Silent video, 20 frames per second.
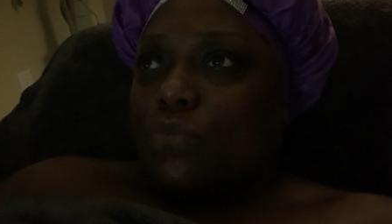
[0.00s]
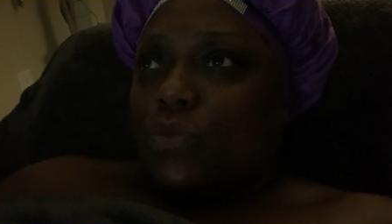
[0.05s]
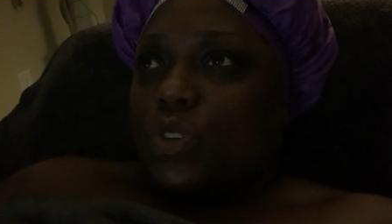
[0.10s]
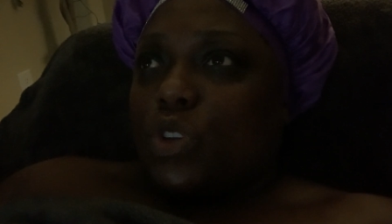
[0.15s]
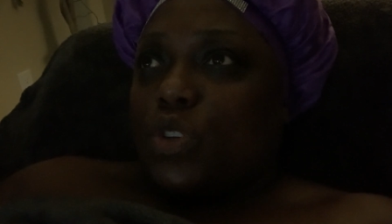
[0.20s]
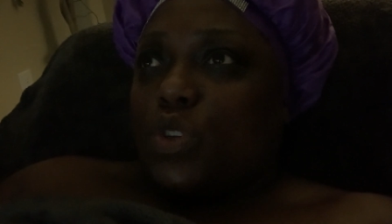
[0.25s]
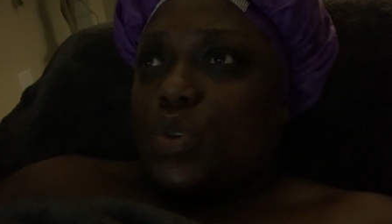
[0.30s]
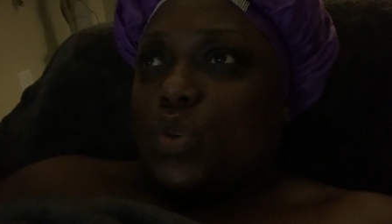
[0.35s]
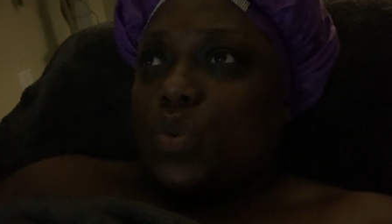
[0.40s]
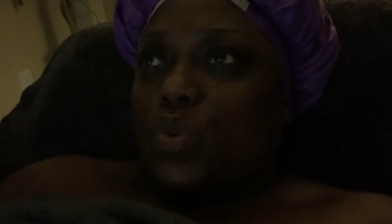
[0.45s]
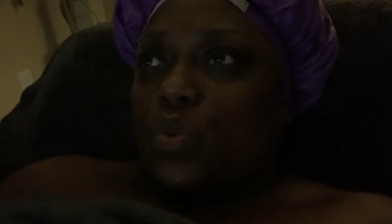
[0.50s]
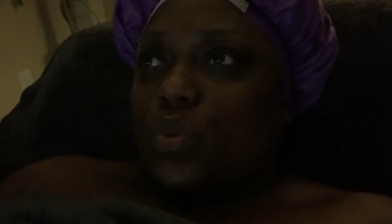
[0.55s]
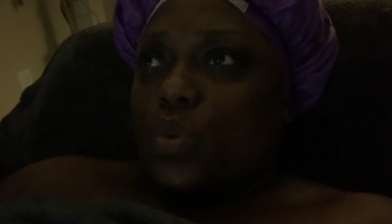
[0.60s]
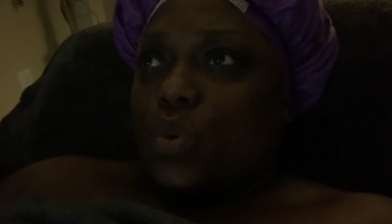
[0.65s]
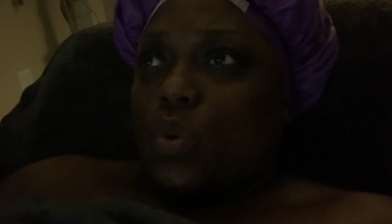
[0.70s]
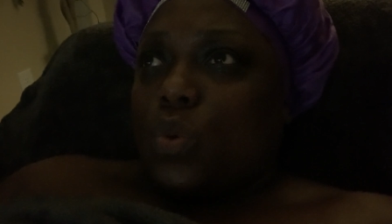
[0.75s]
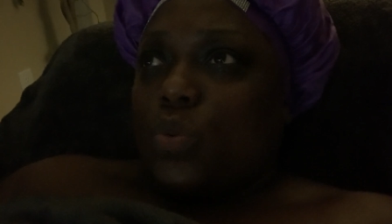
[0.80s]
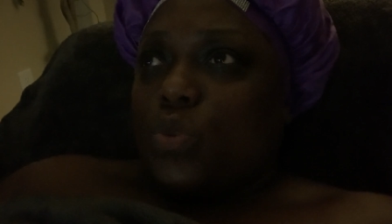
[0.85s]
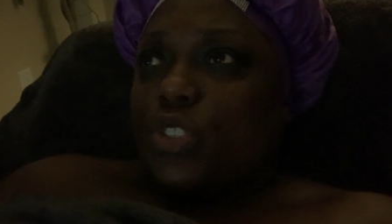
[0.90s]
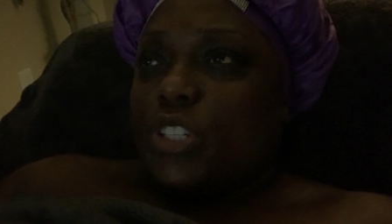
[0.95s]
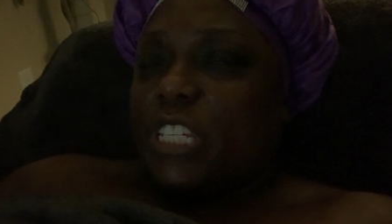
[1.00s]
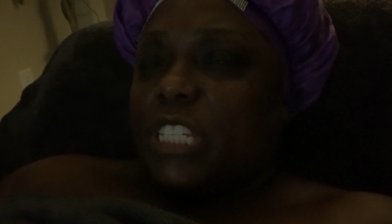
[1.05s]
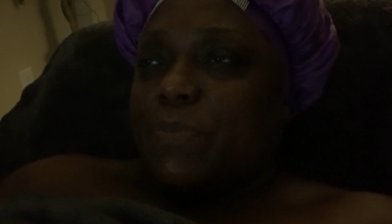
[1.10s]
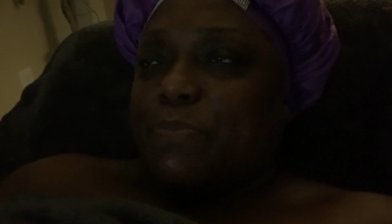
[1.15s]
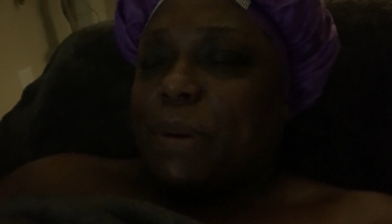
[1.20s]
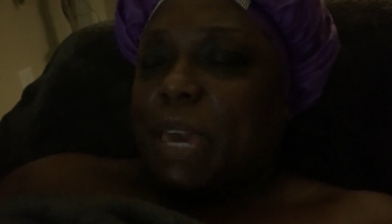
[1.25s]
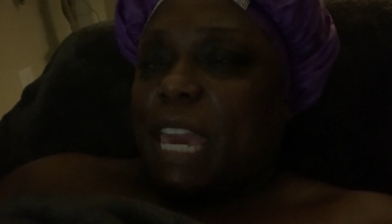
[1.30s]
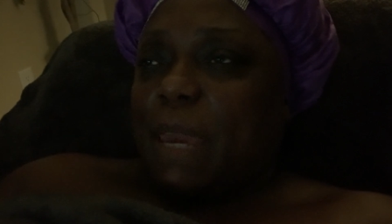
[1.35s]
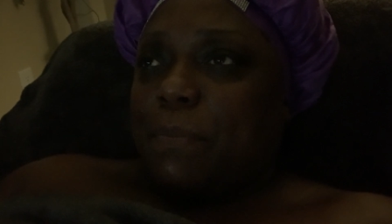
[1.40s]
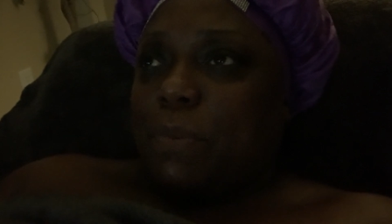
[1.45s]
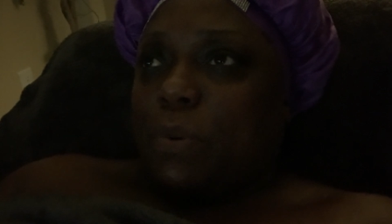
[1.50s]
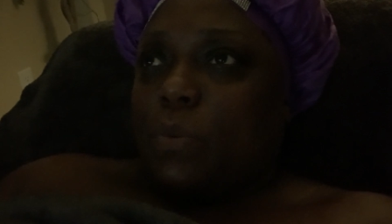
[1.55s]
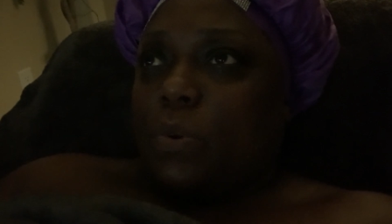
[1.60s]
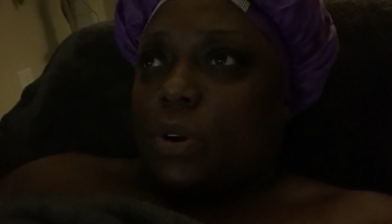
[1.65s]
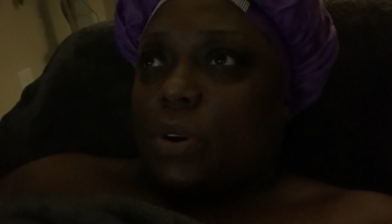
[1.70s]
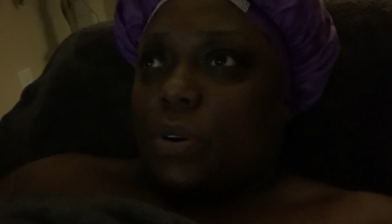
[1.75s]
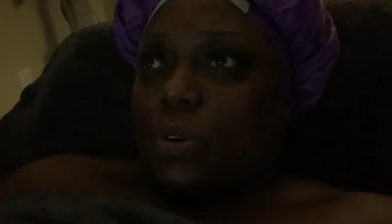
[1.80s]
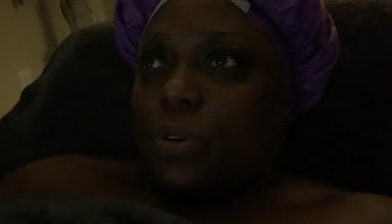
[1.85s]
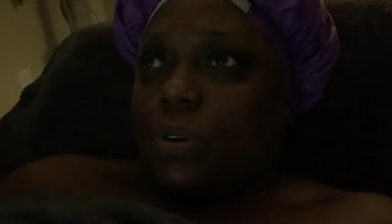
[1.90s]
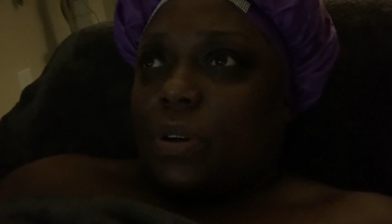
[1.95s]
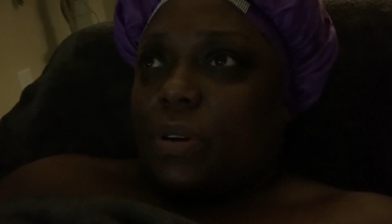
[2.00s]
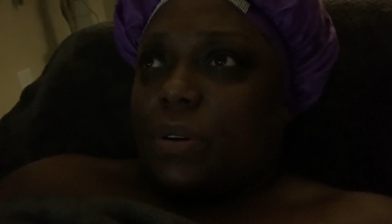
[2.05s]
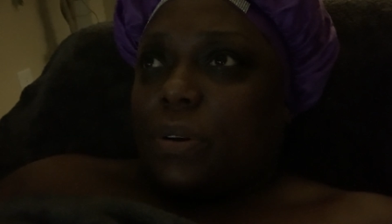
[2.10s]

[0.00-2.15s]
to do just paperwork?